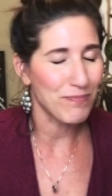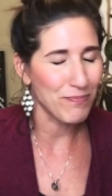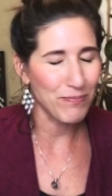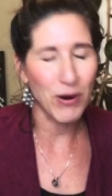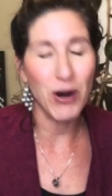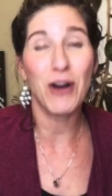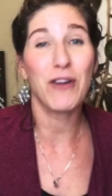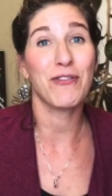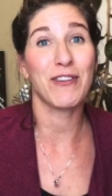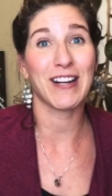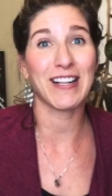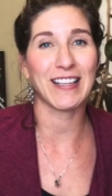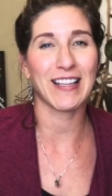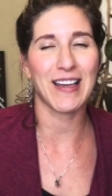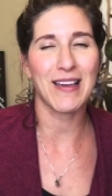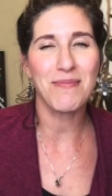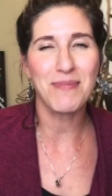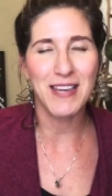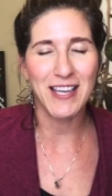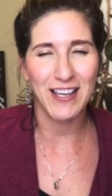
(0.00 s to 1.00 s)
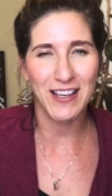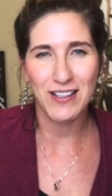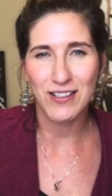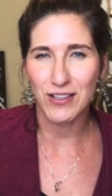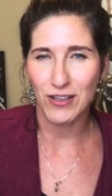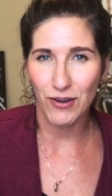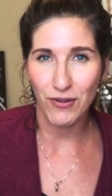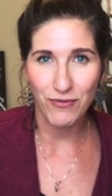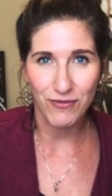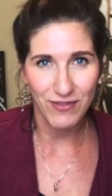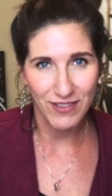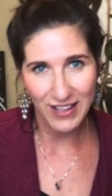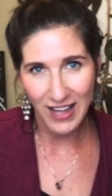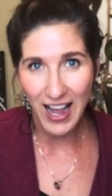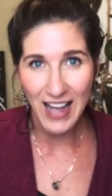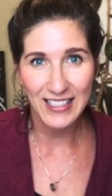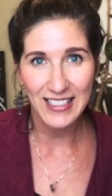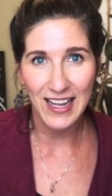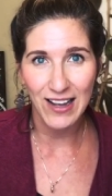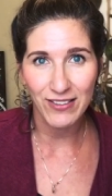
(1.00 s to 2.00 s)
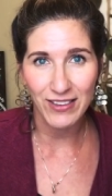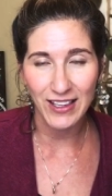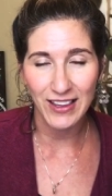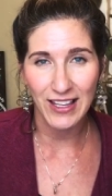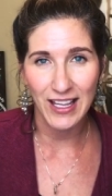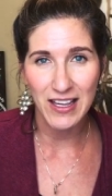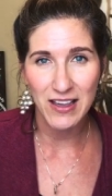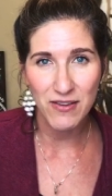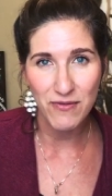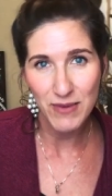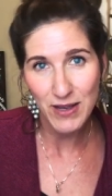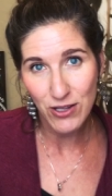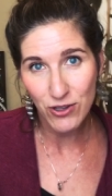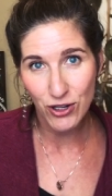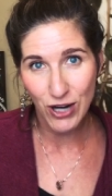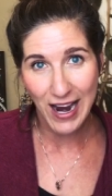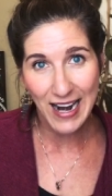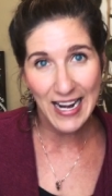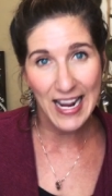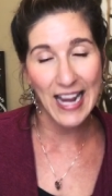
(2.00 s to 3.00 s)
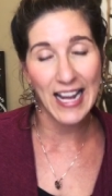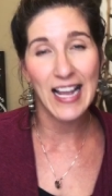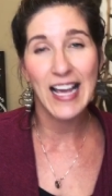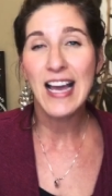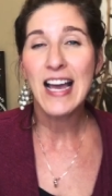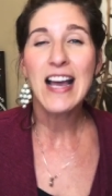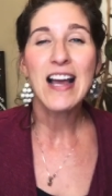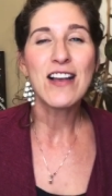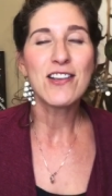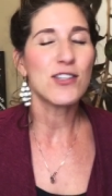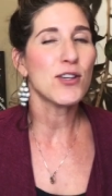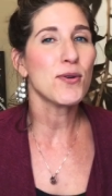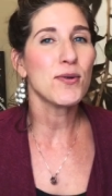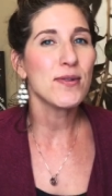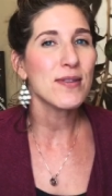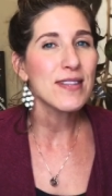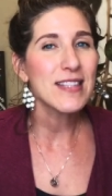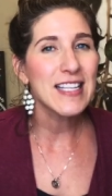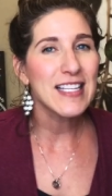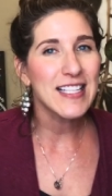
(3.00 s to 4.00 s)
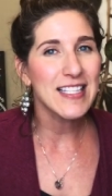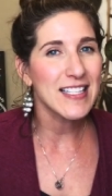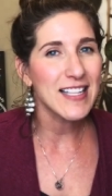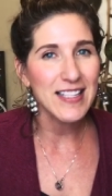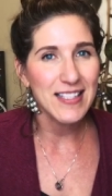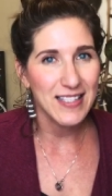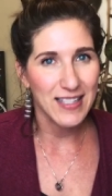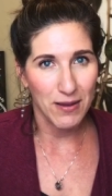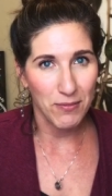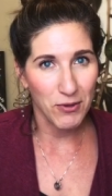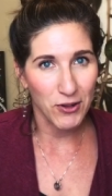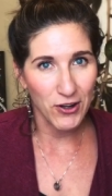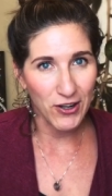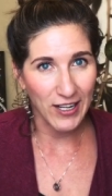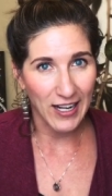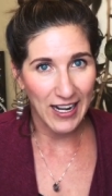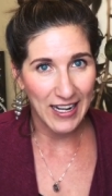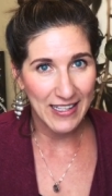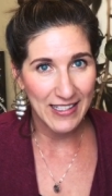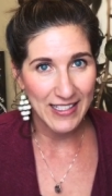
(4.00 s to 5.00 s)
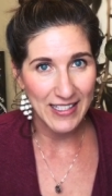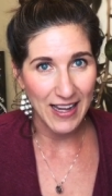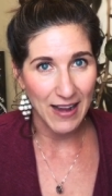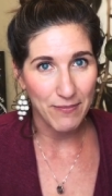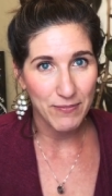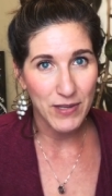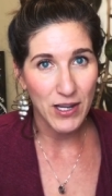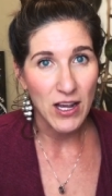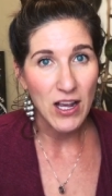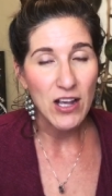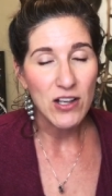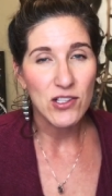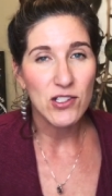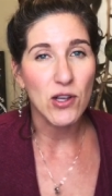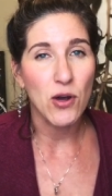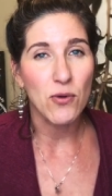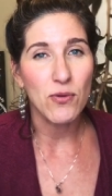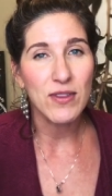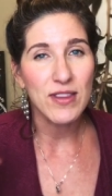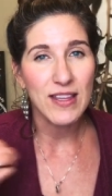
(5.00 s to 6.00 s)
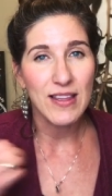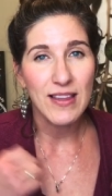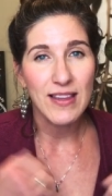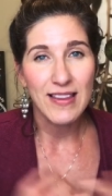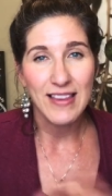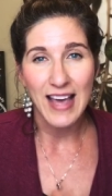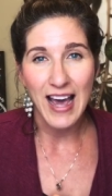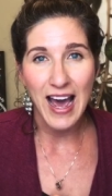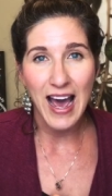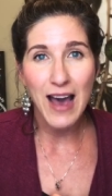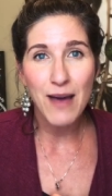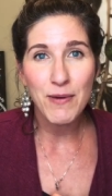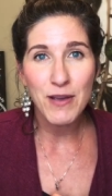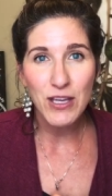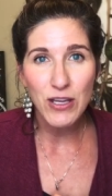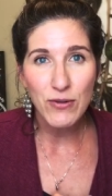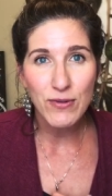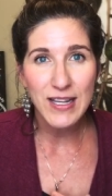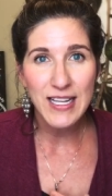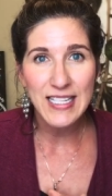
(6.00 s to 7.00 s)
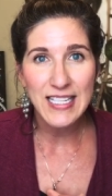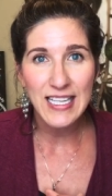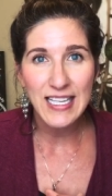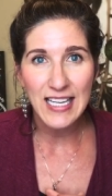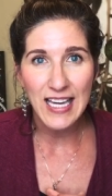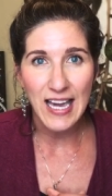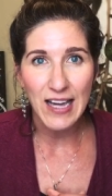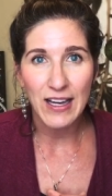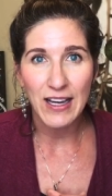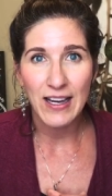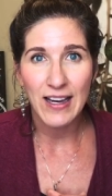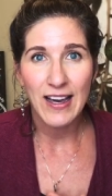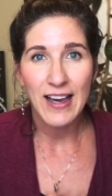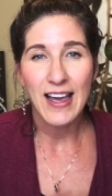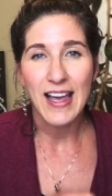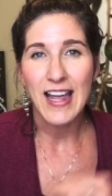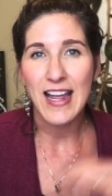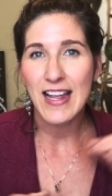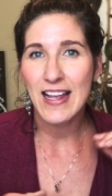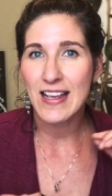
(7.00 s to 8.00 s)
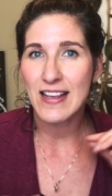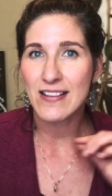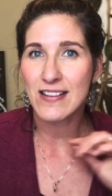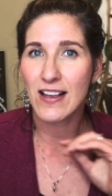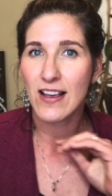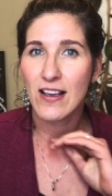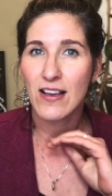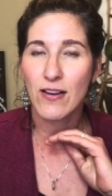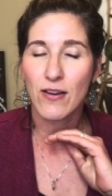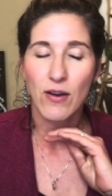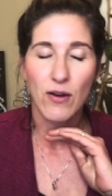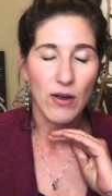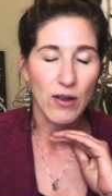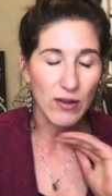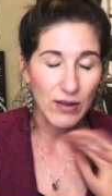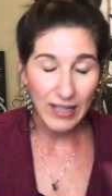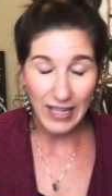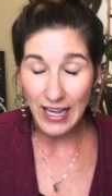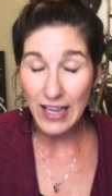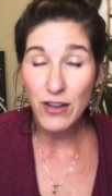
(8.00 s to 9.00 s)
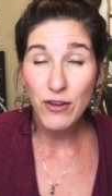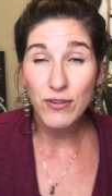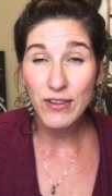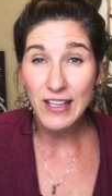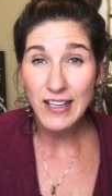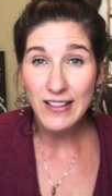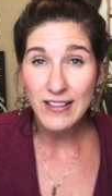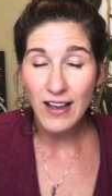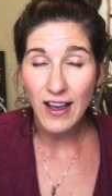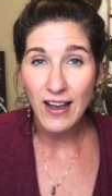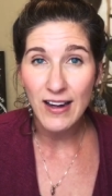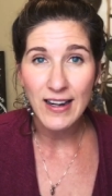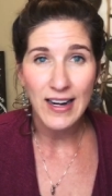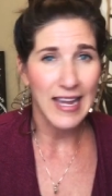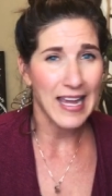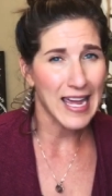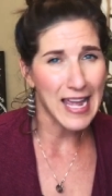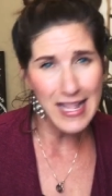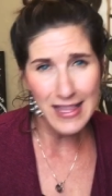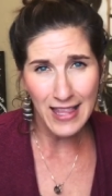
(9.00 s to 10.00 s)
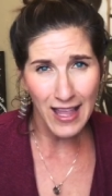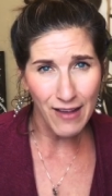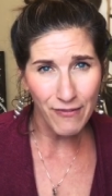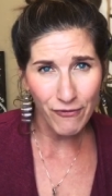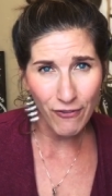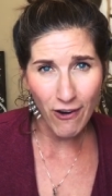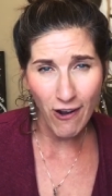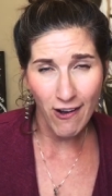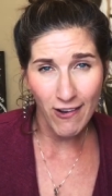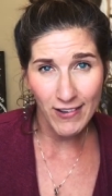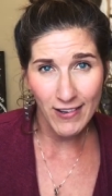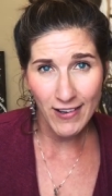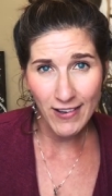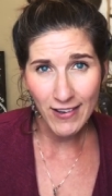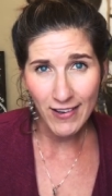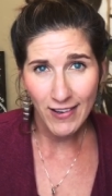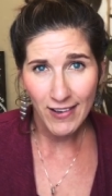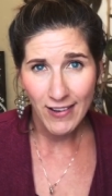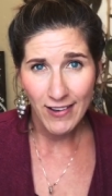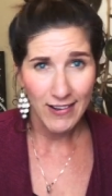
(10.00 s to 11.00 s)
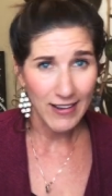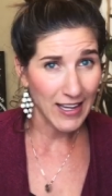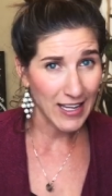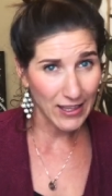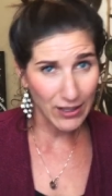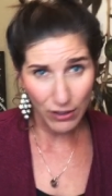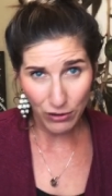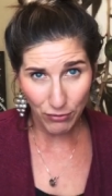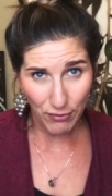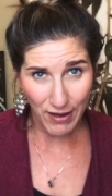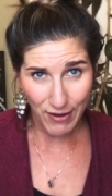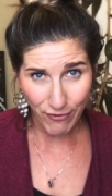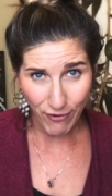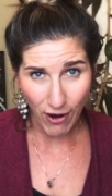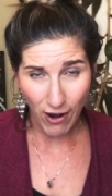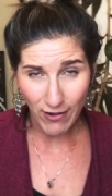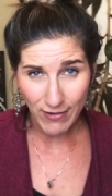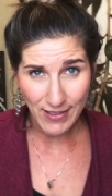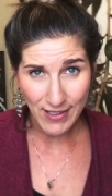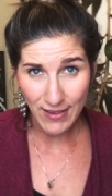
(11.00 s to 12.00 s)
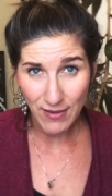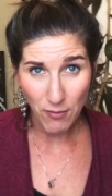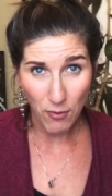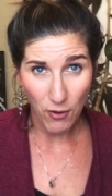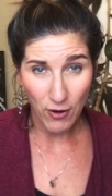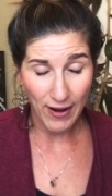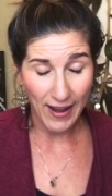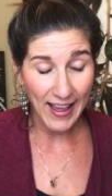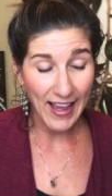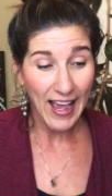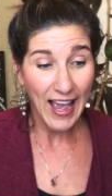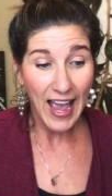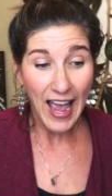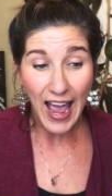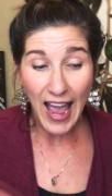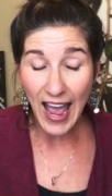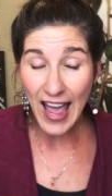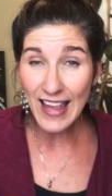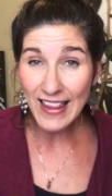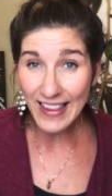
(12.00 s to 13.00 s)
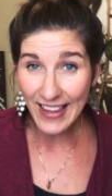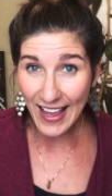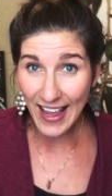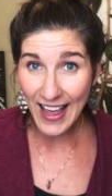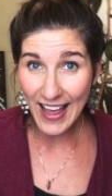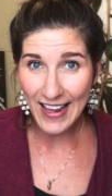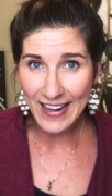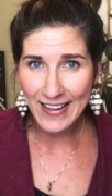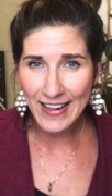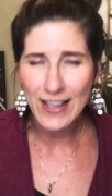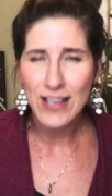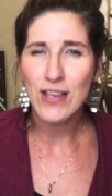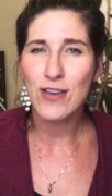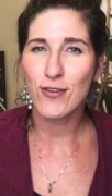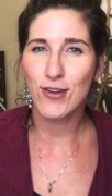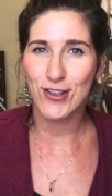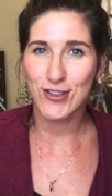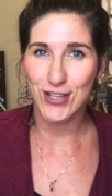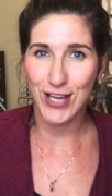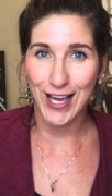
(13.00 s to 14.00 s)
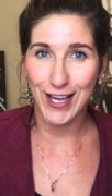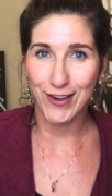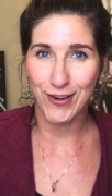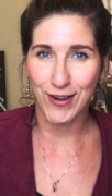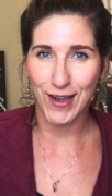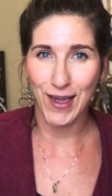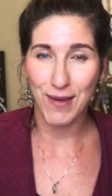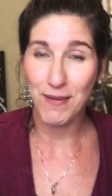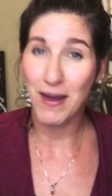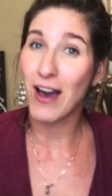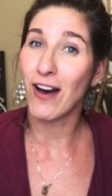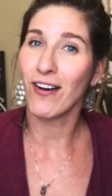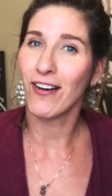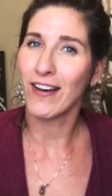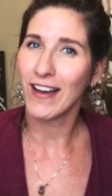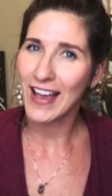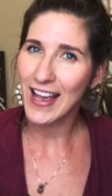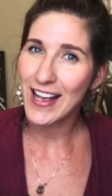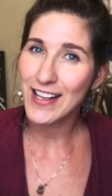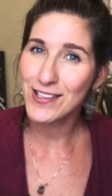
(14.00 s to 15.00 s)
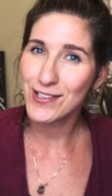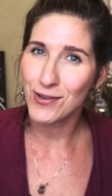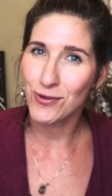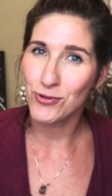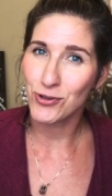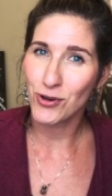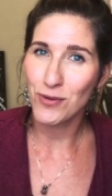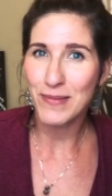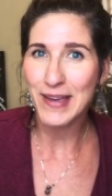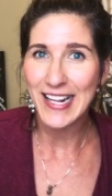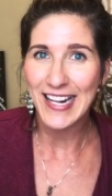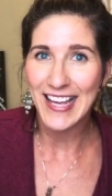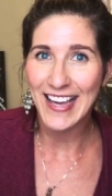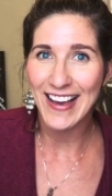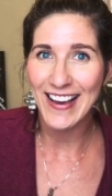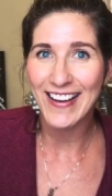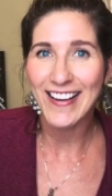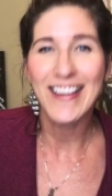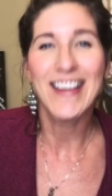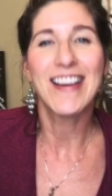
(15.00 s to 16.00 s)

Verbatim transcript: perfectly because you've knocked out the thing you've been dreading. So, this is a similar concept. So, the habit you need to kick is get your thing done, eat that frog, eat the three frogs in the morning, and then you can check your email and social media.